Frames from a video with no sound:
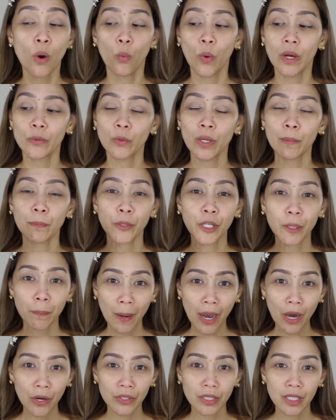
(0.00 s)
When we
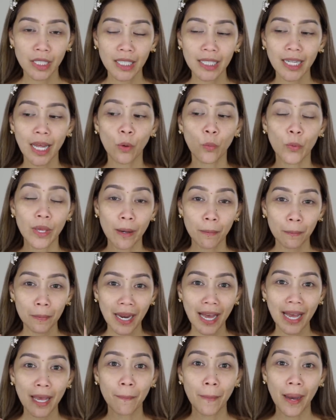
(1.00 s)
put powder, like we
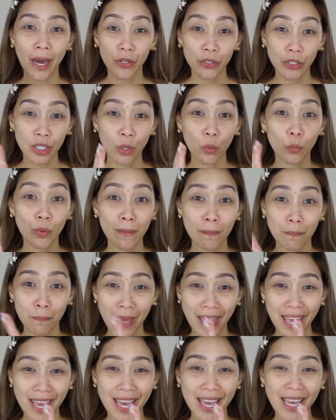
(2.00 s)
apply powder, we
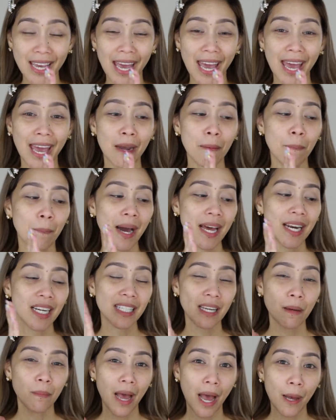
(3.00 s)
bake and para
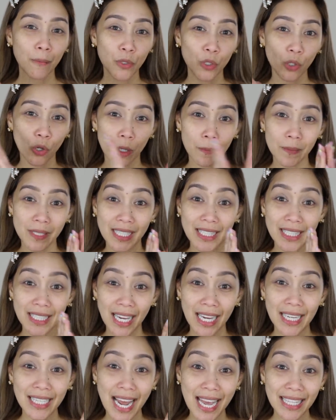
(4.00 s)
siya ma-absorb sa
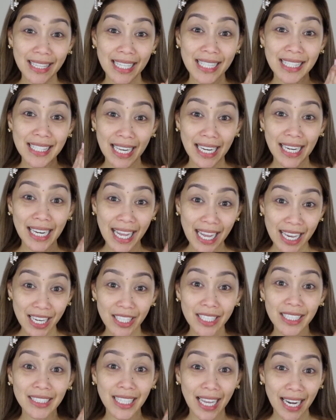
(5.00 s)
skin natin sa
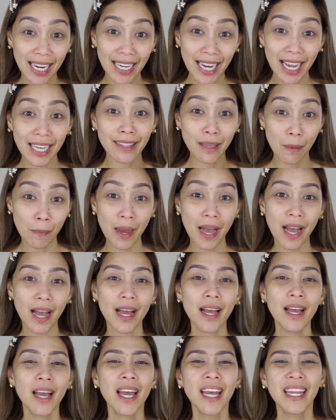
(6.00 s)
layer talaga,
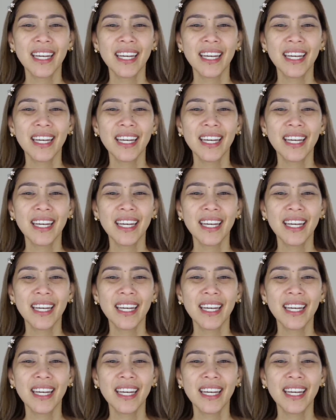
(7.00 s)
diba?